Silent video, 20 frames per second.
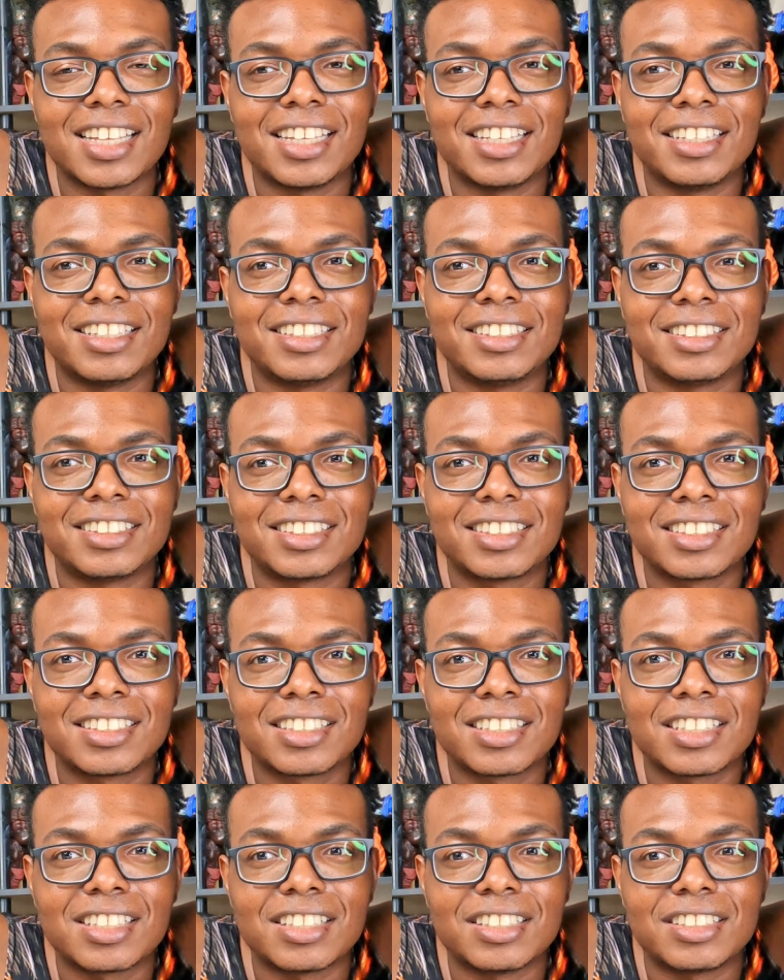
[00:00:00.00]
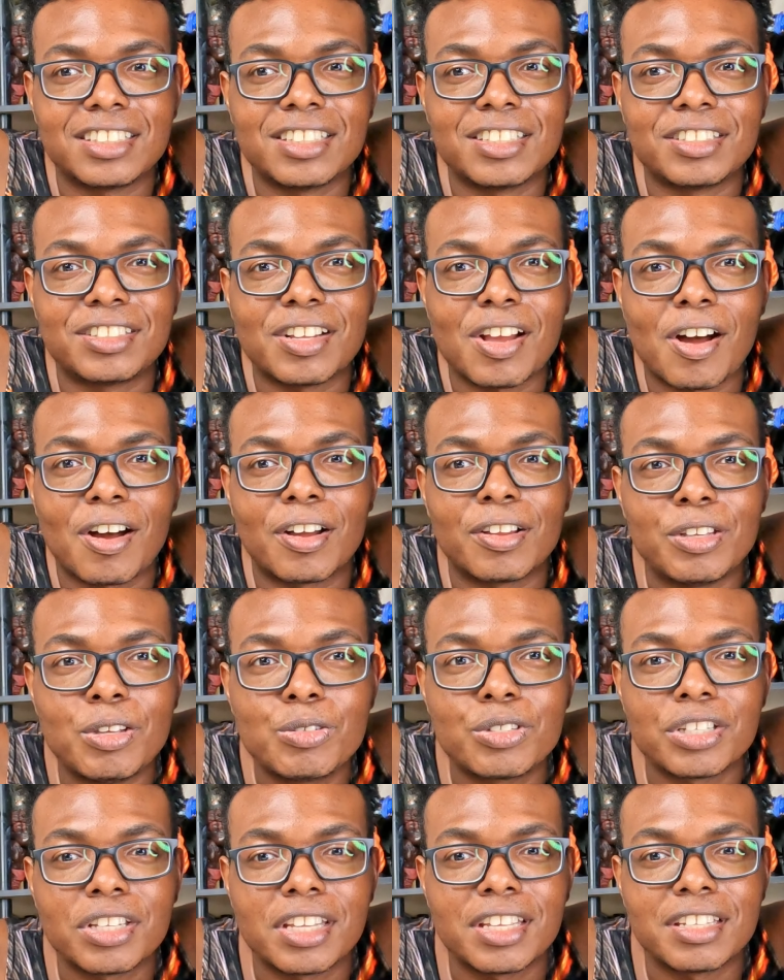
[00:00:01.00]
and this uh,
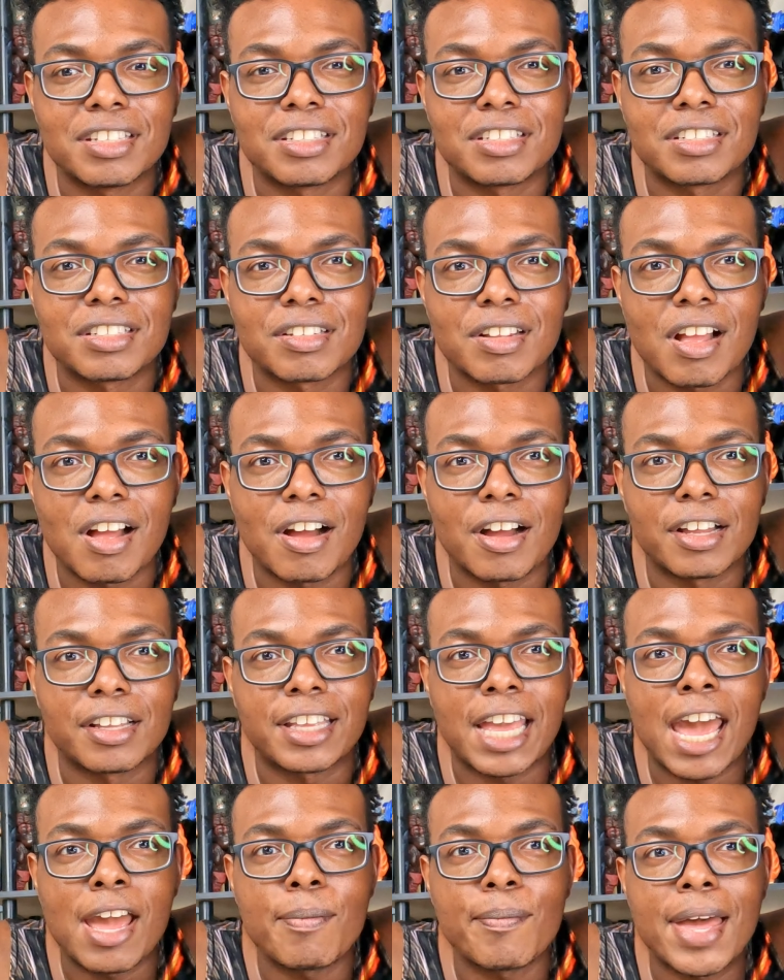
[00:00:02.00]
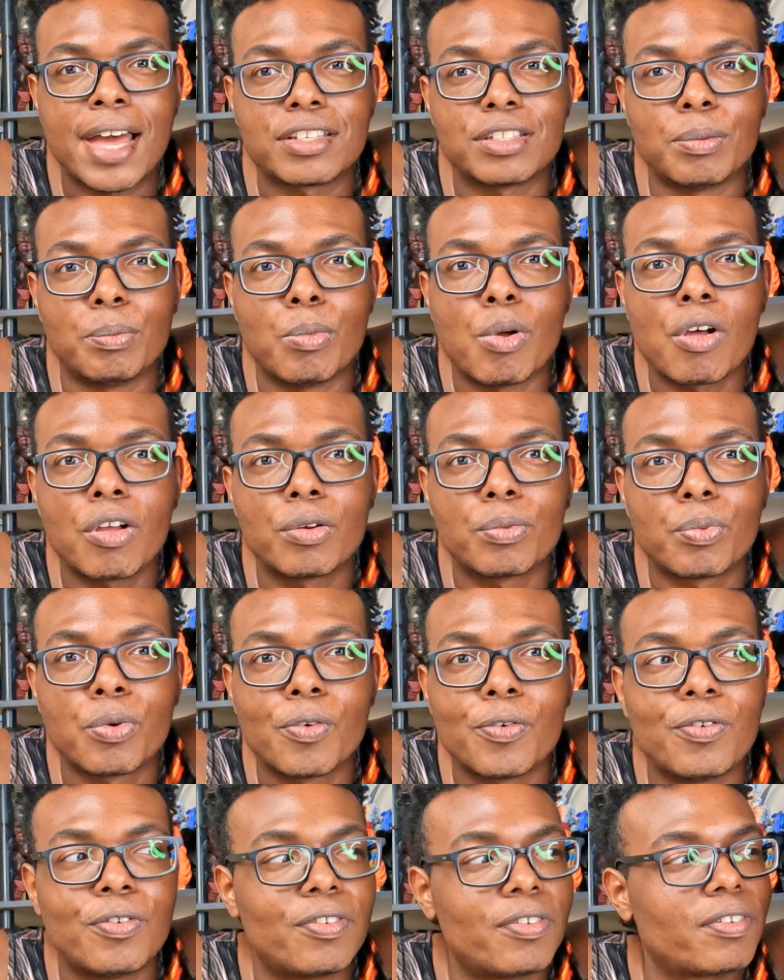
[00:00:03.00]
using his uh, cape as a
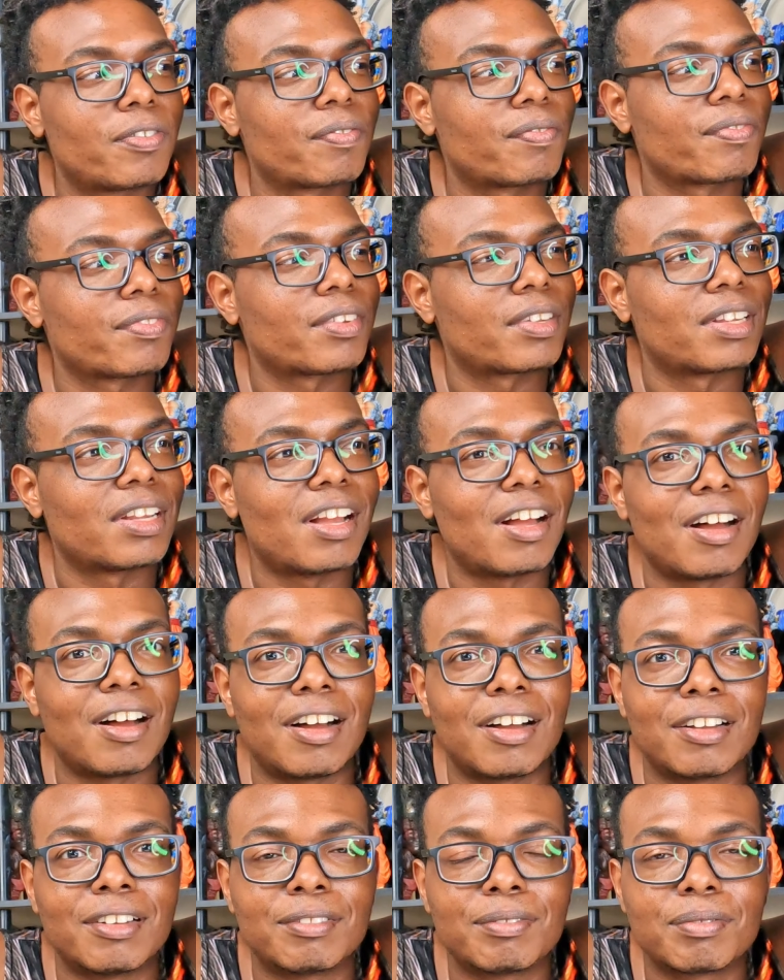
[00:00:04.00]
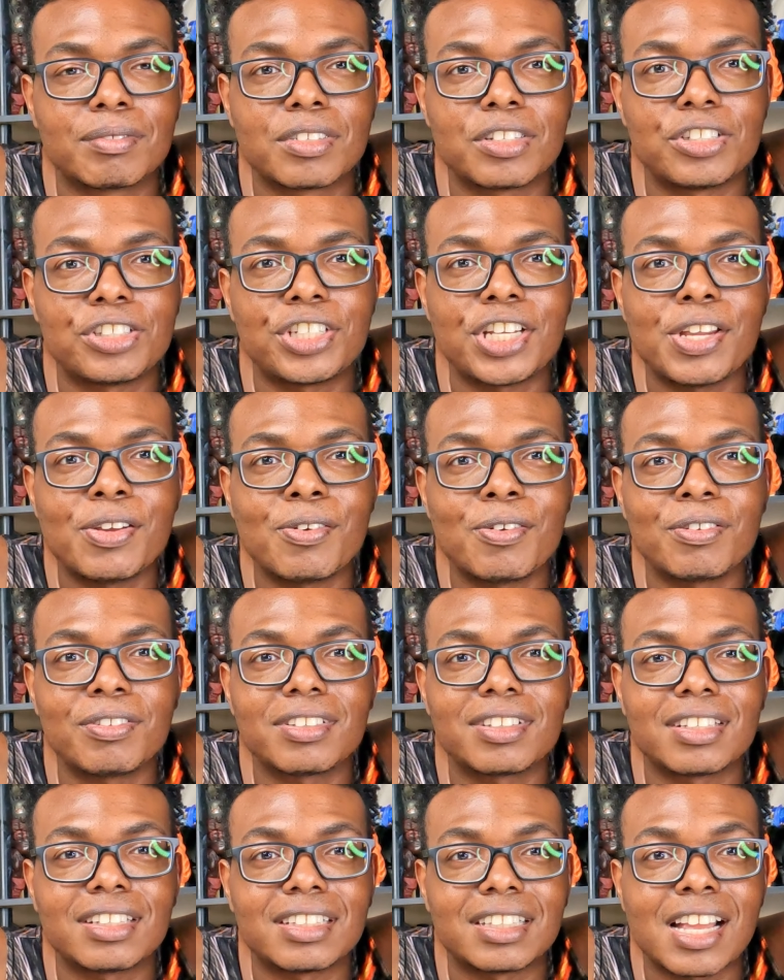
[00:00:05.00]
bulletproof uh,
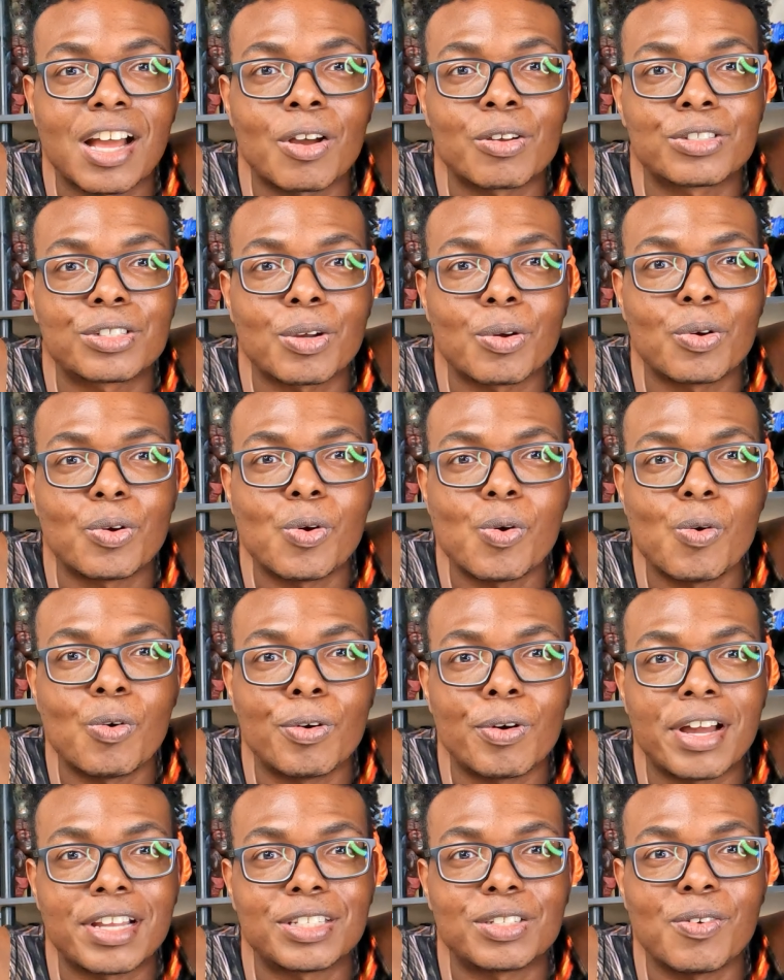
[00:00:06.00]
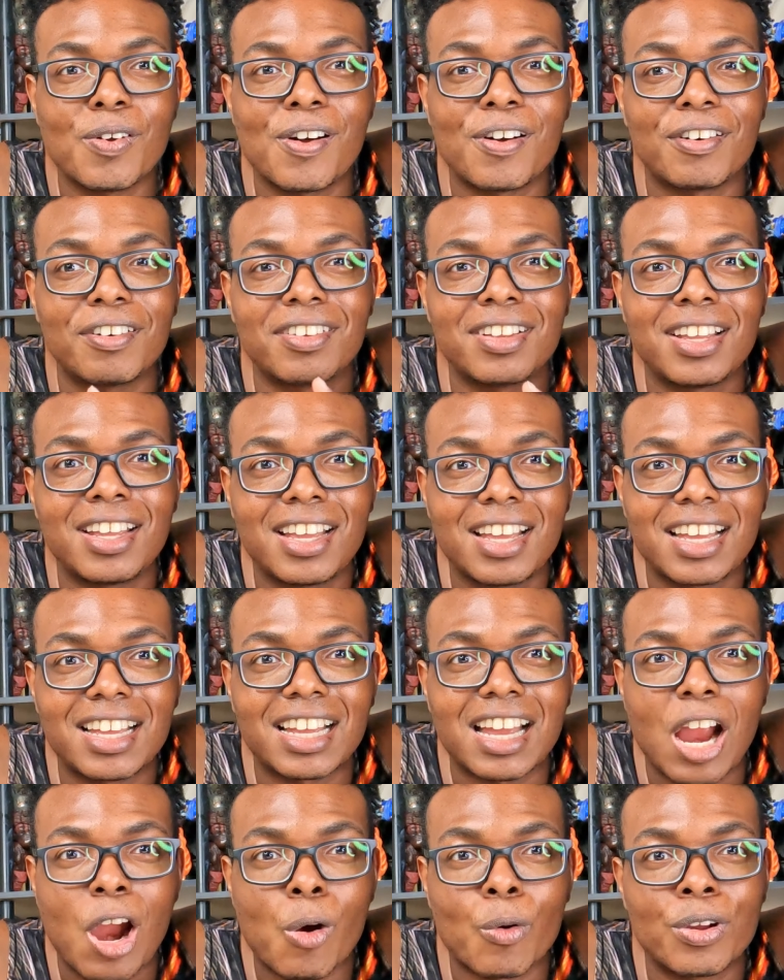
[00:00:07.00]
shield. That was so cool as well.
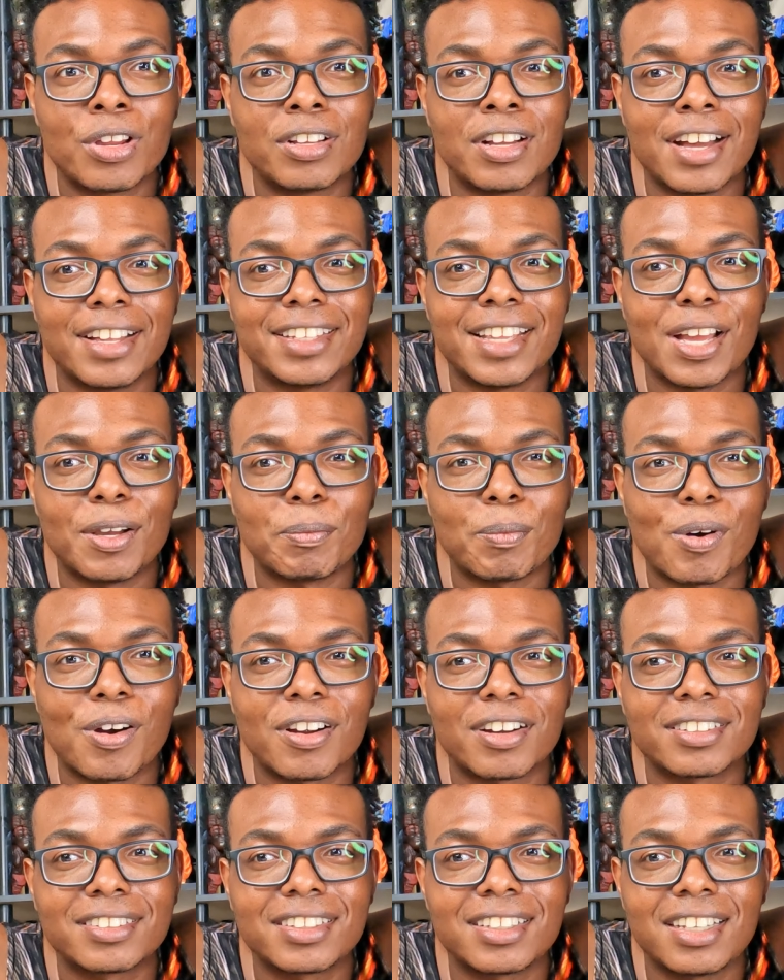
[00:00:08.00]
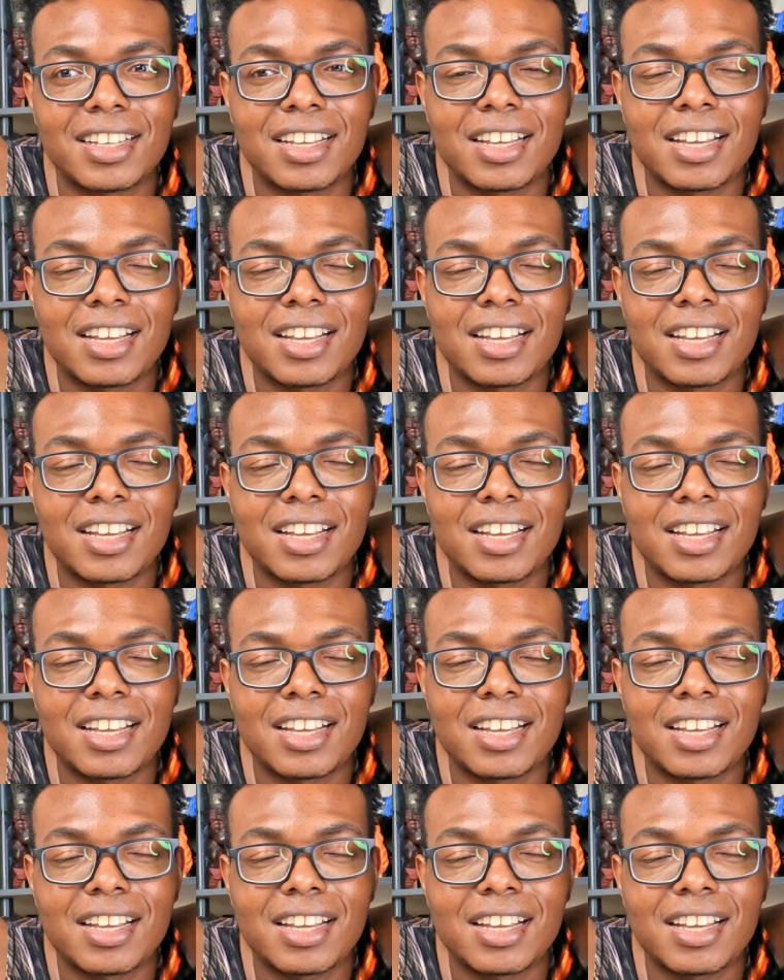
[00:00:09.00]
I really like that part.